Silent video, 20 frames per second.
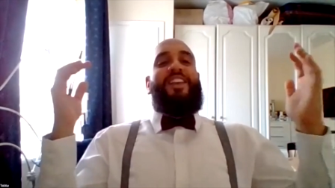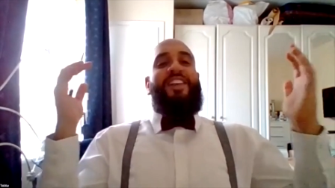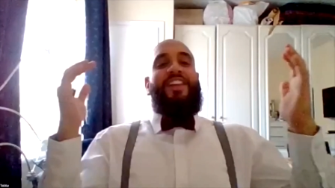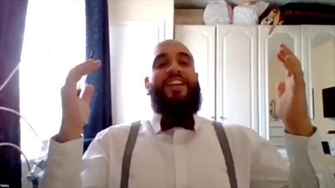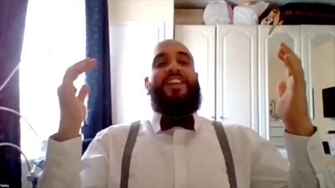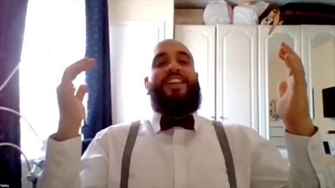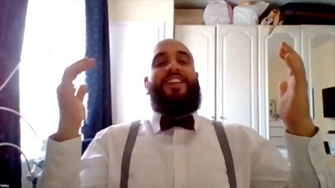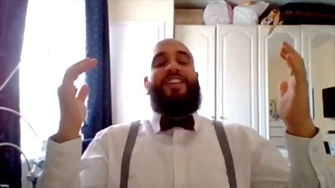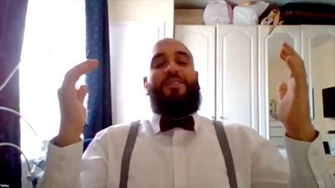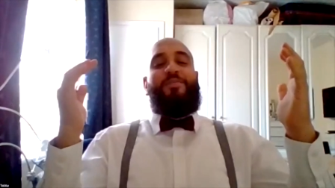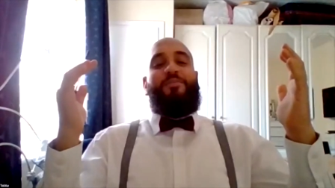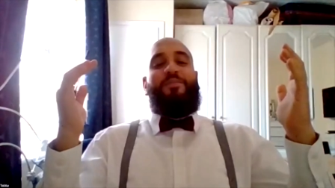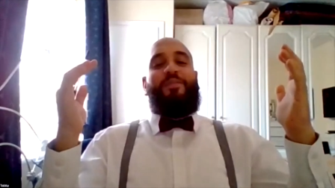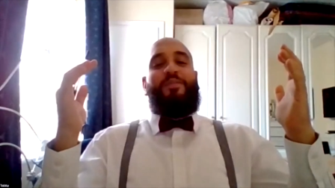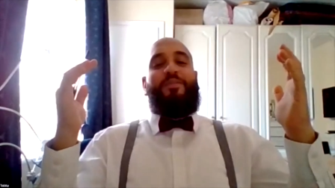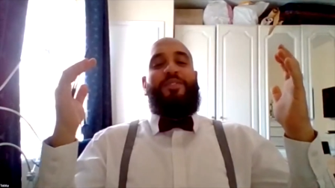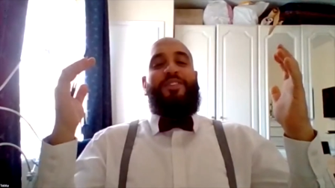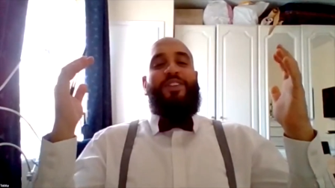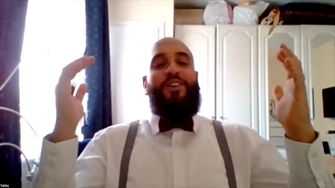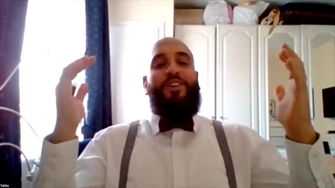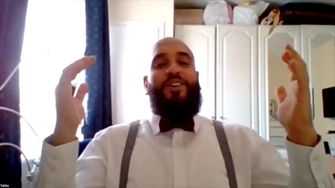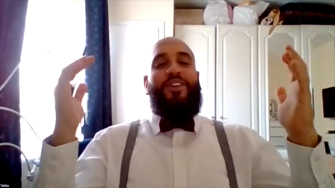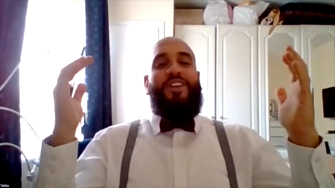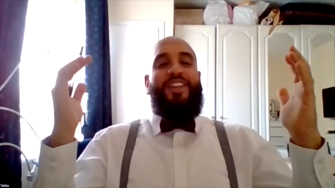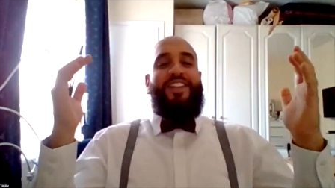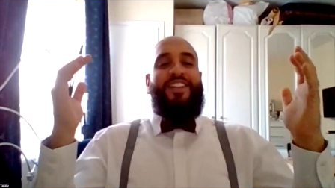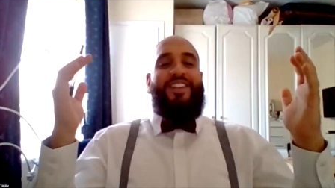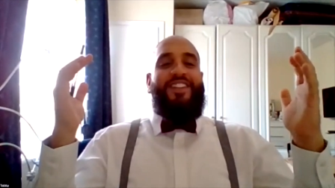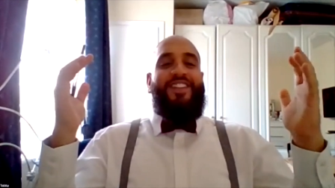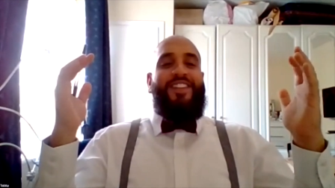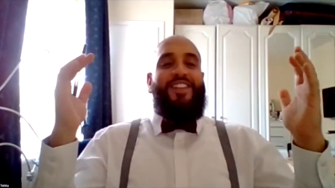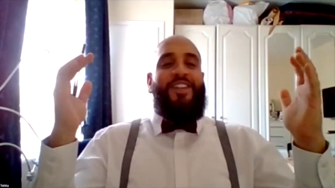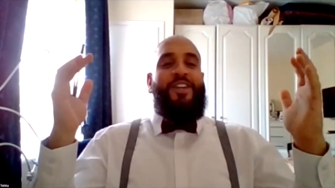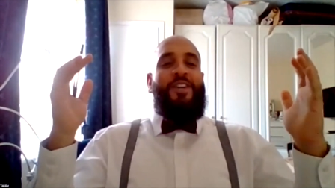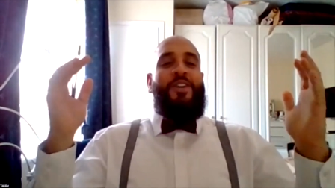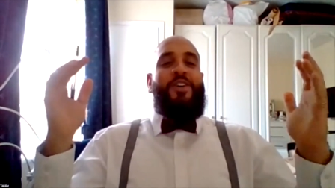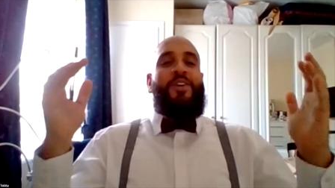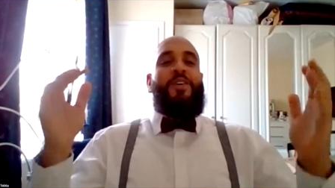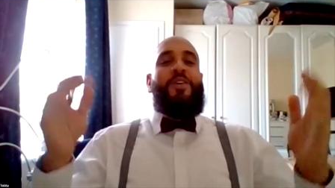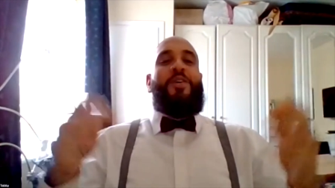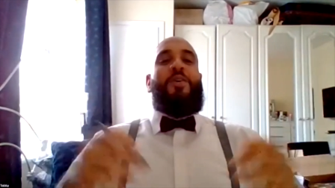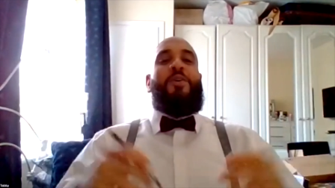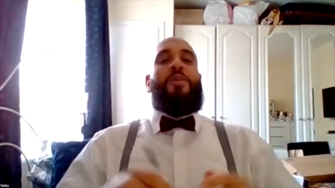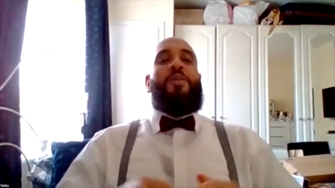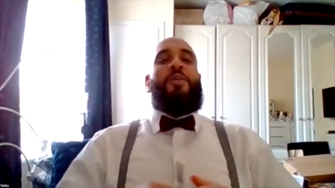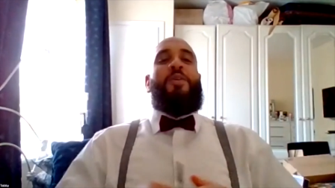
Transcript: then you went it. on to say it click. says unsubscribe.